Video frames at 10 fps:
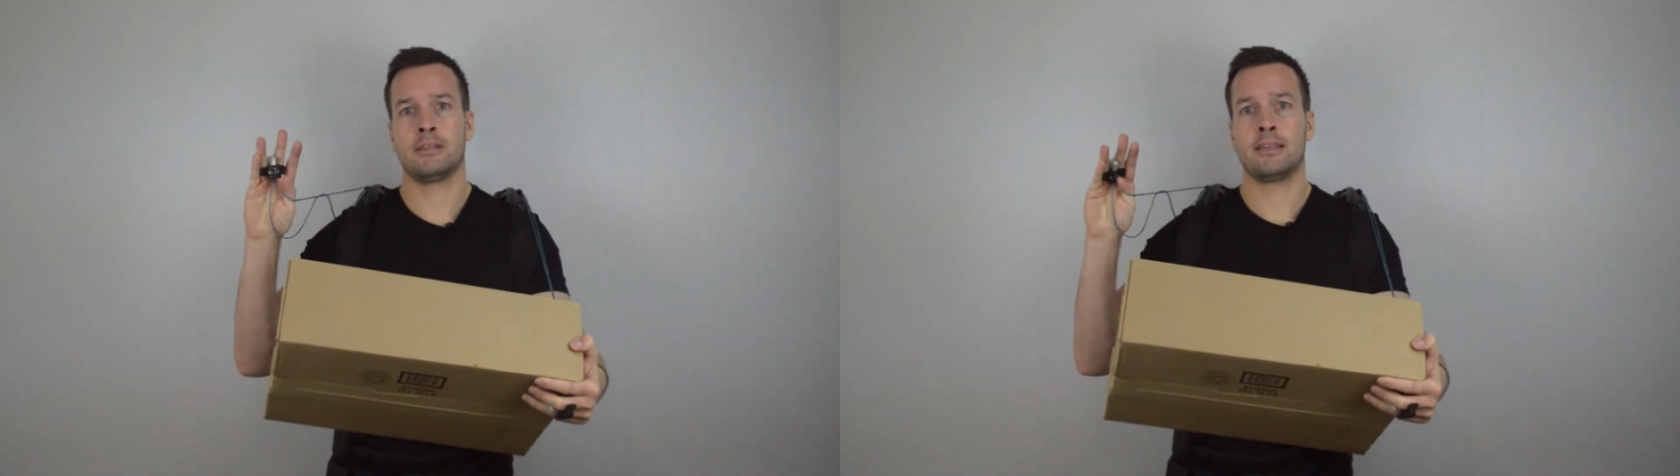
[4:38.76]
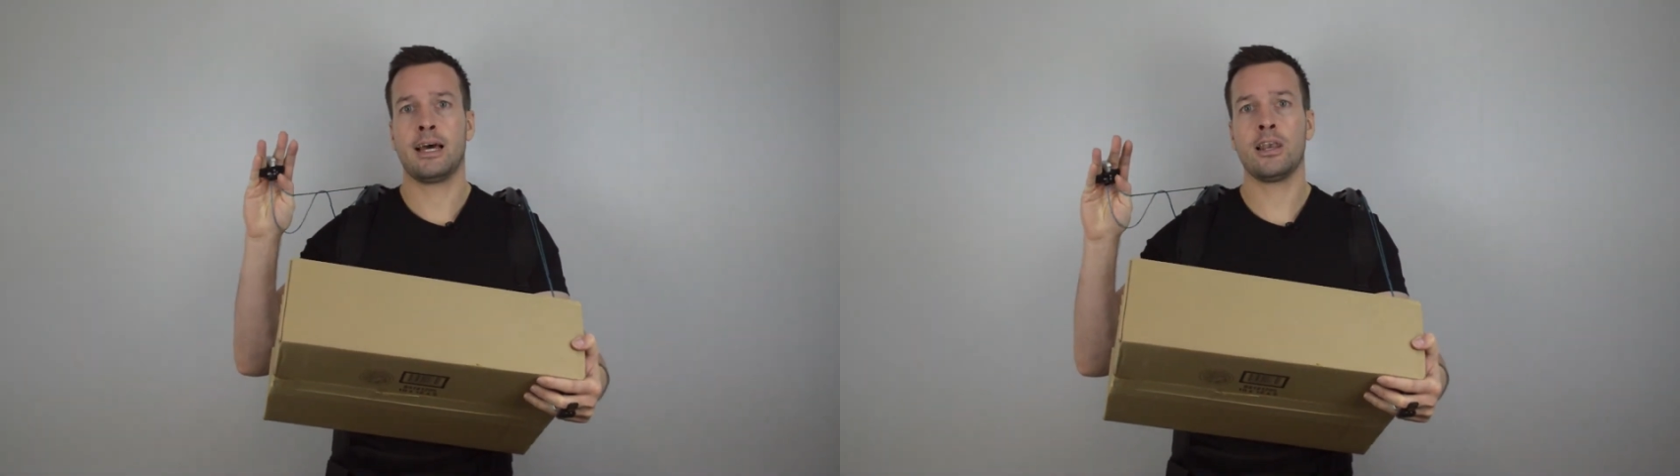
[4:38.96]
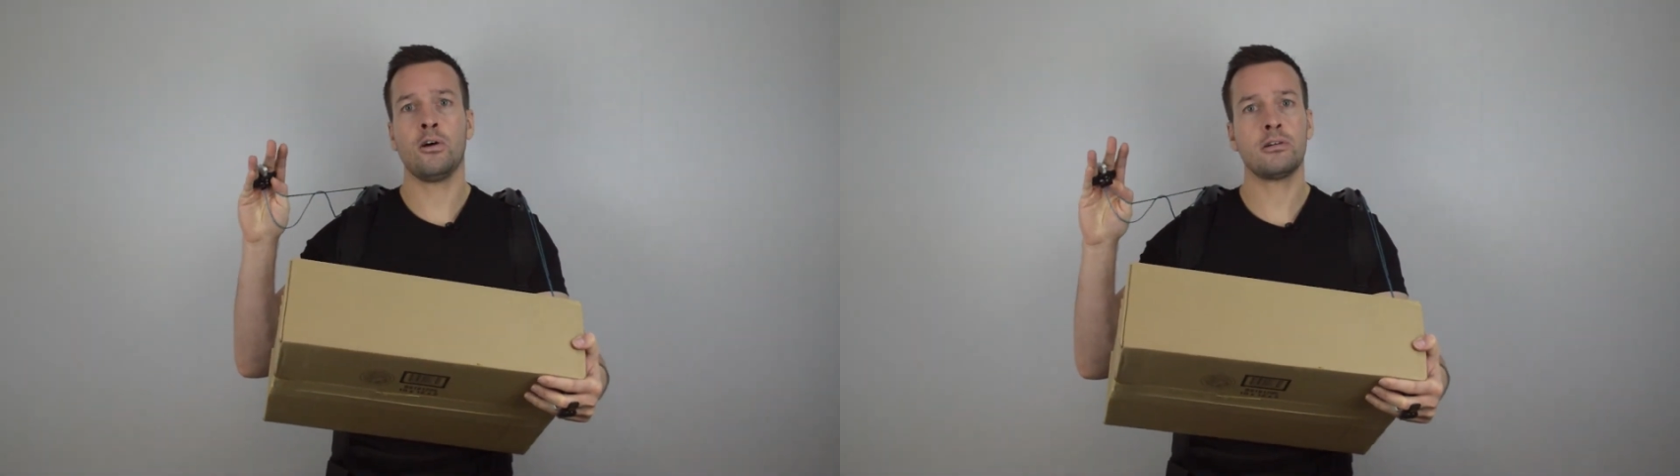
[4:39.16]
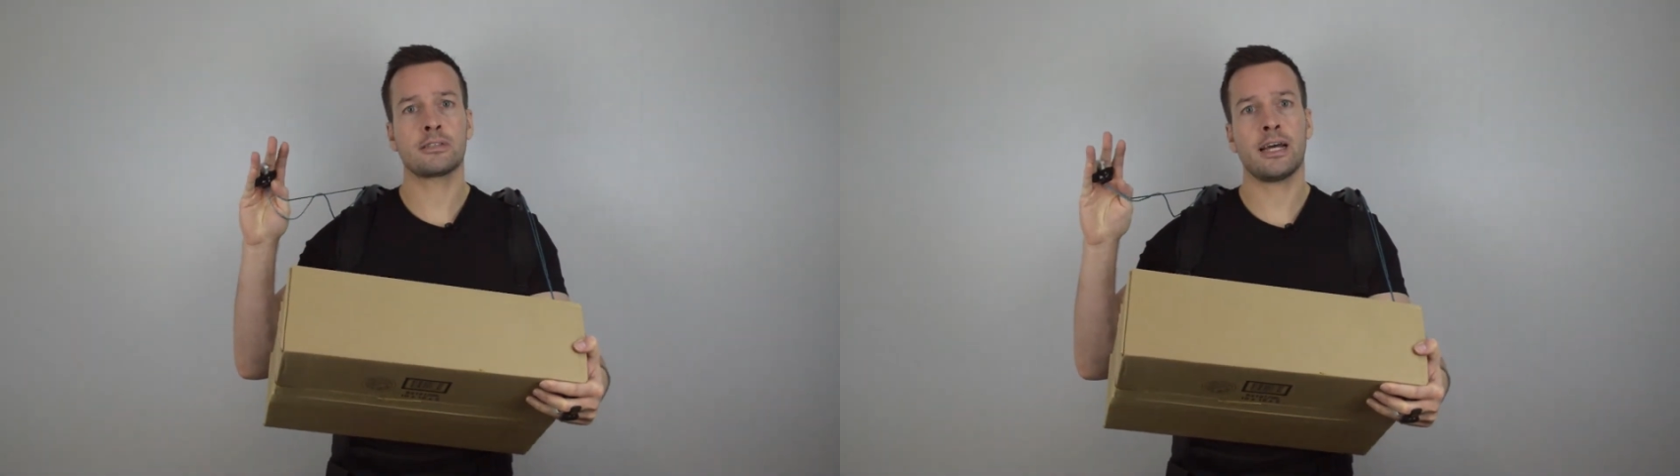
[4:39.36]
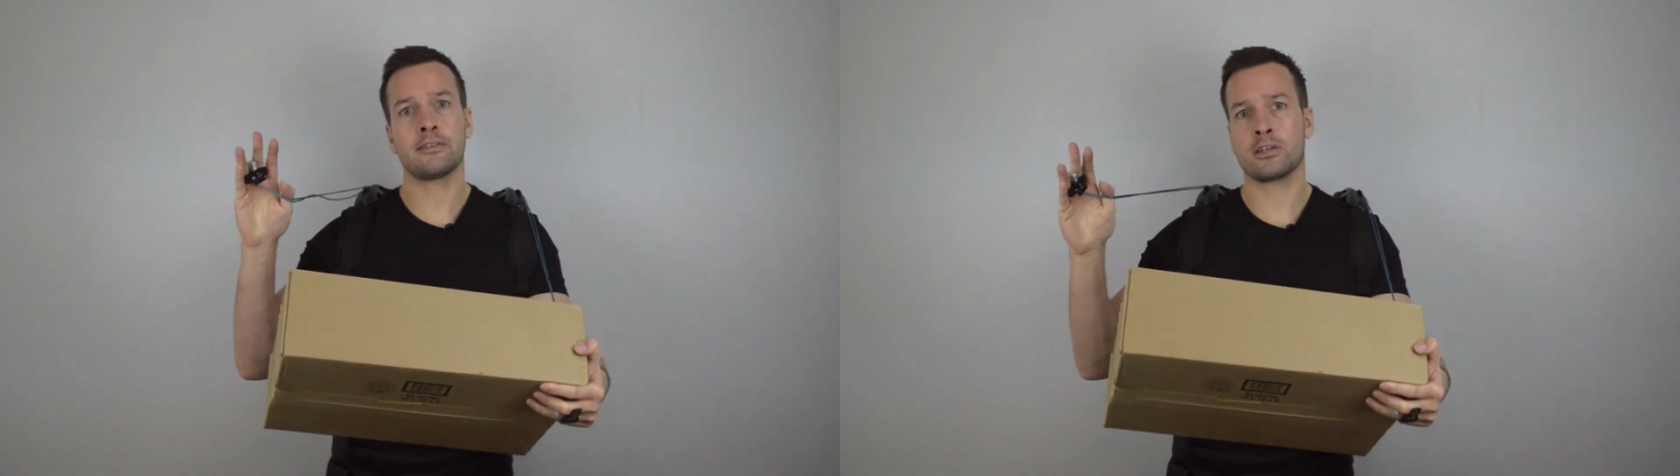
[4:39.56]
That
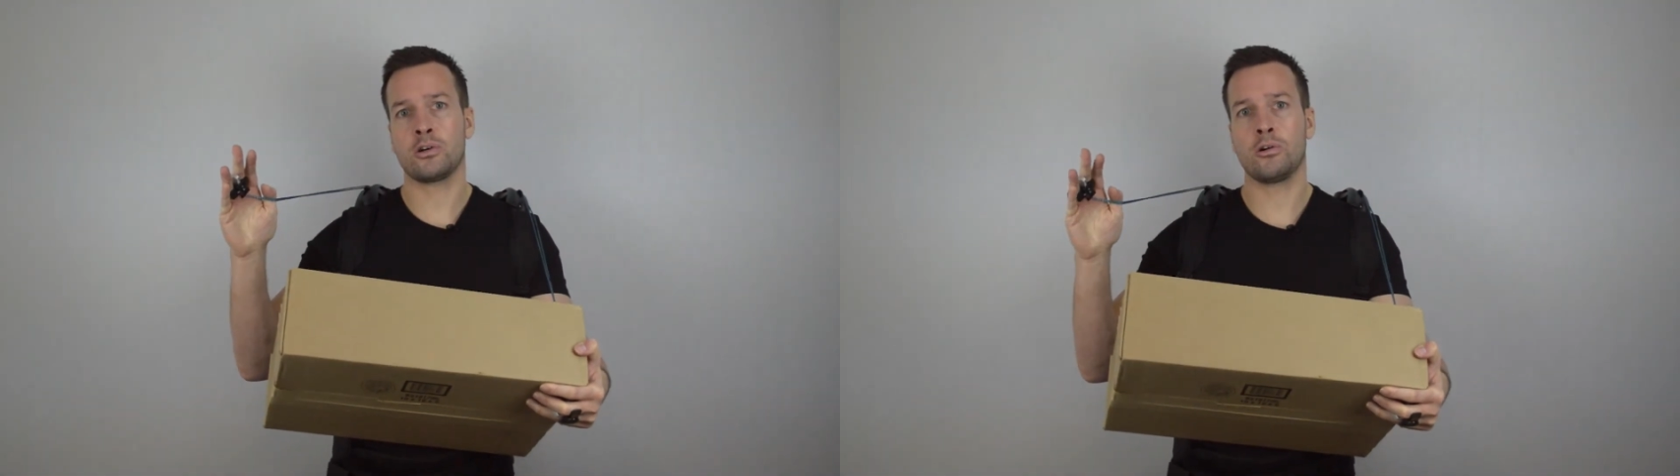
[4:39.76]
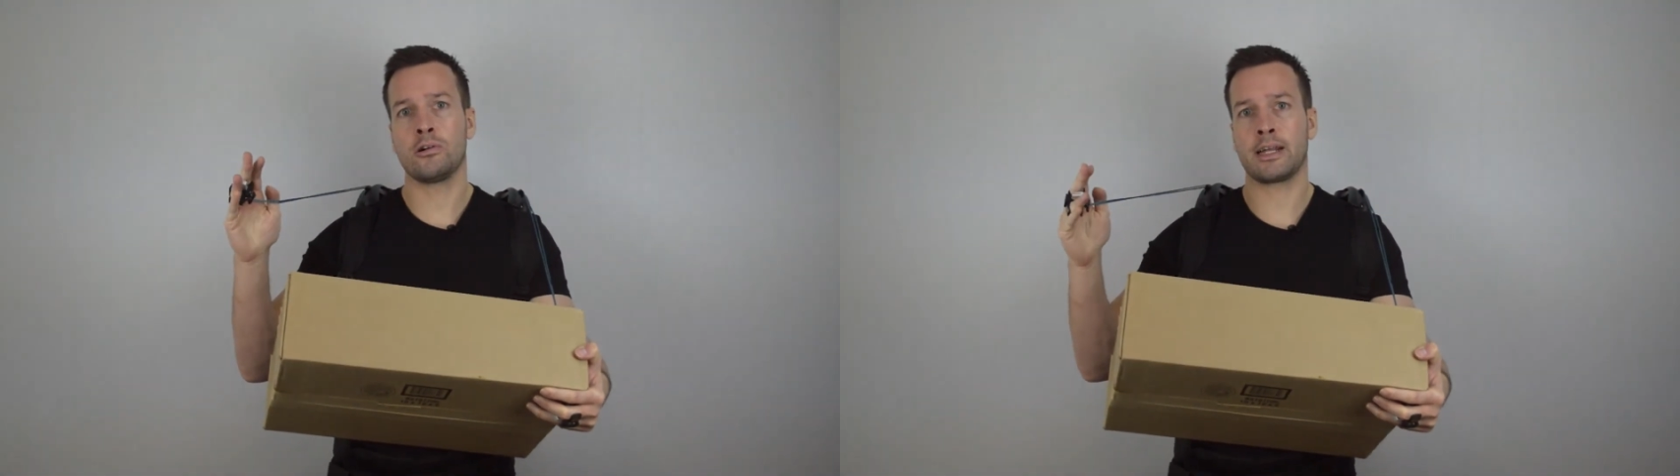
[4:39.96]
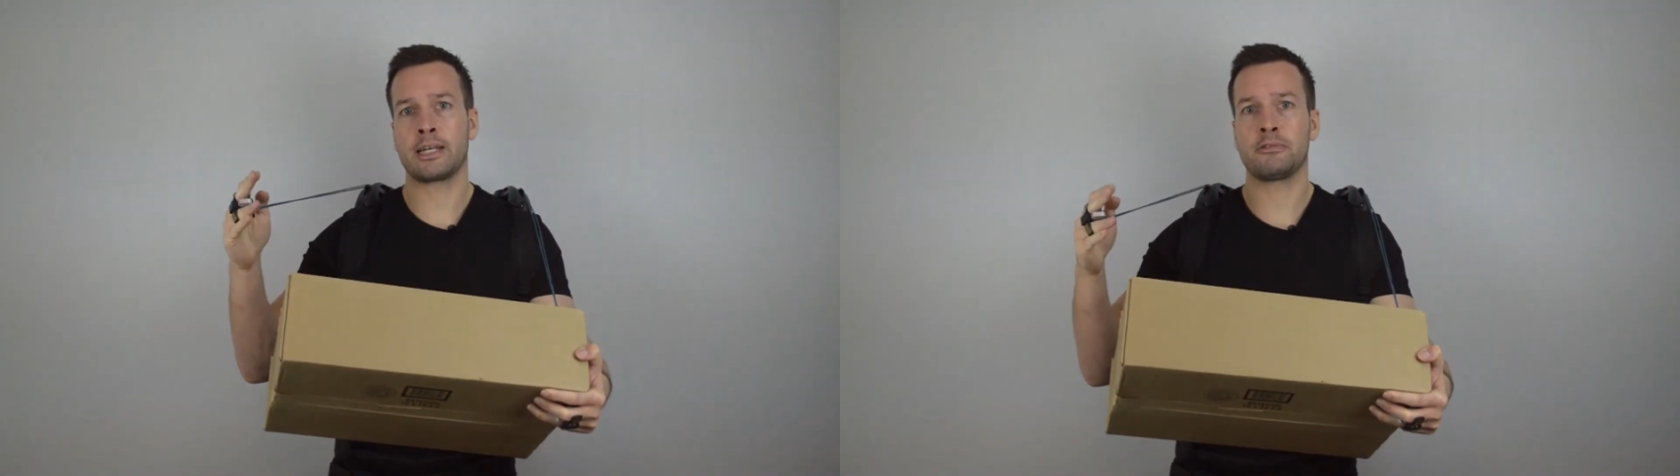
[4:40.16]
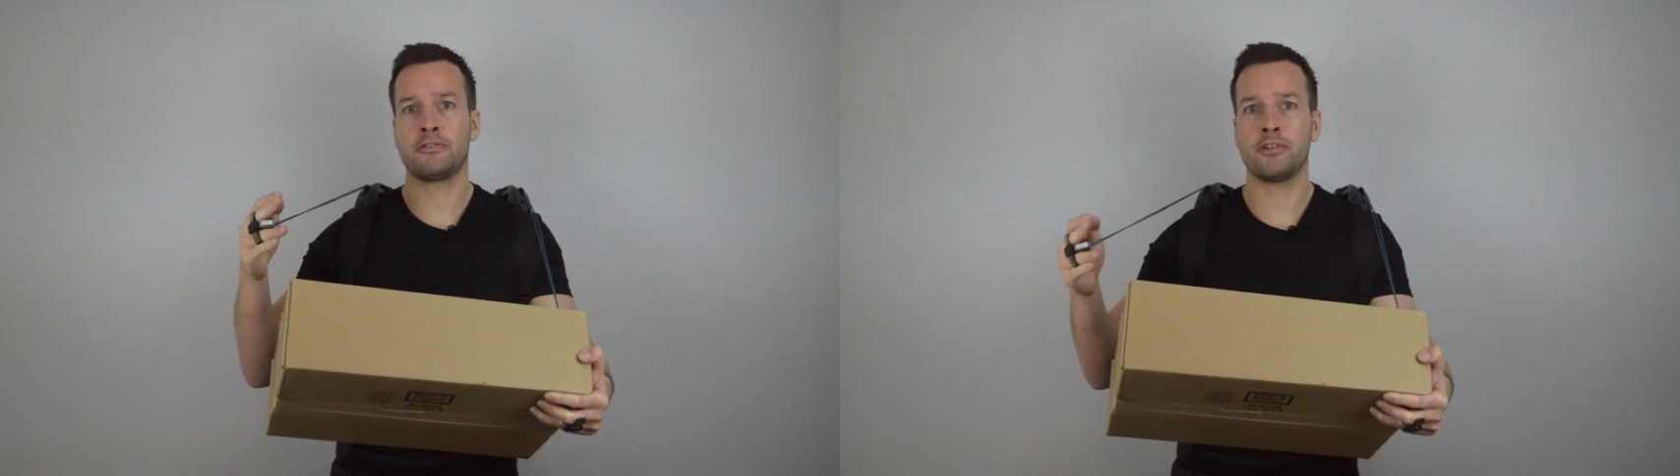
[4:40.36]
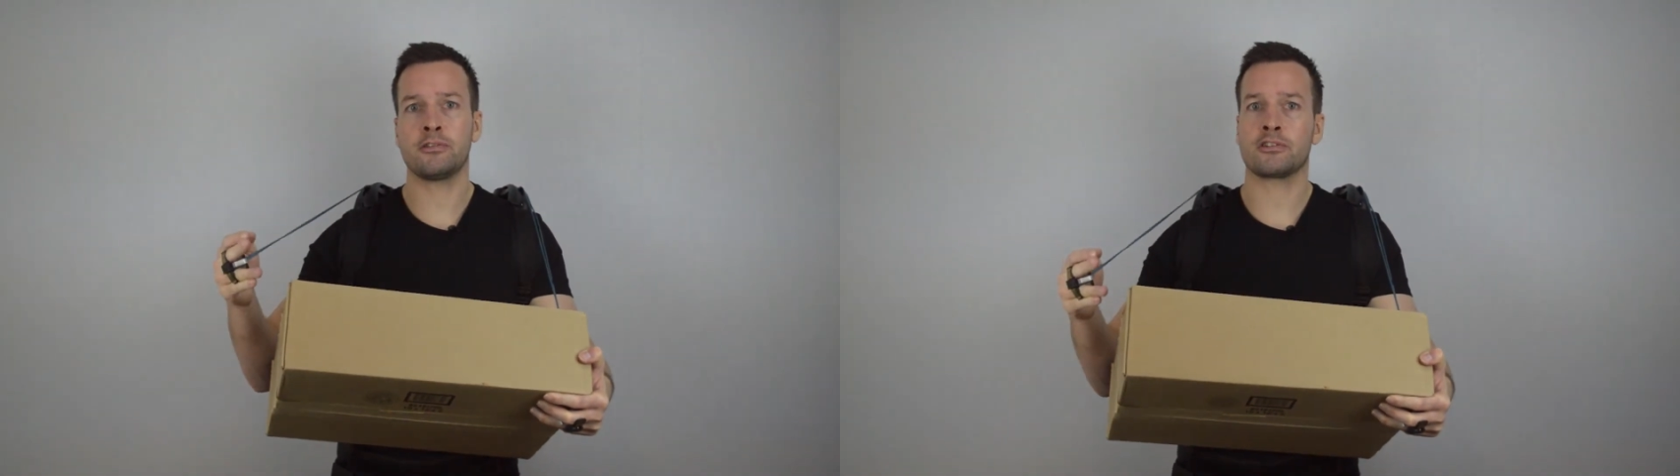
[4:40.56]
locks out the cord and you will
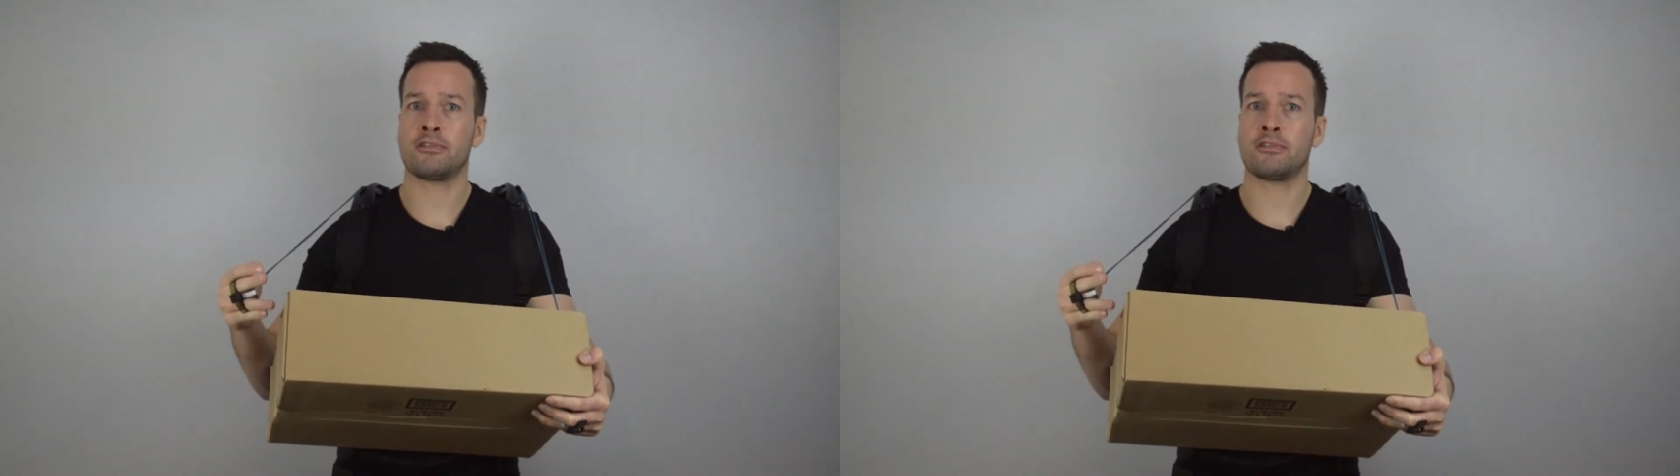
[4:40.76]
feel the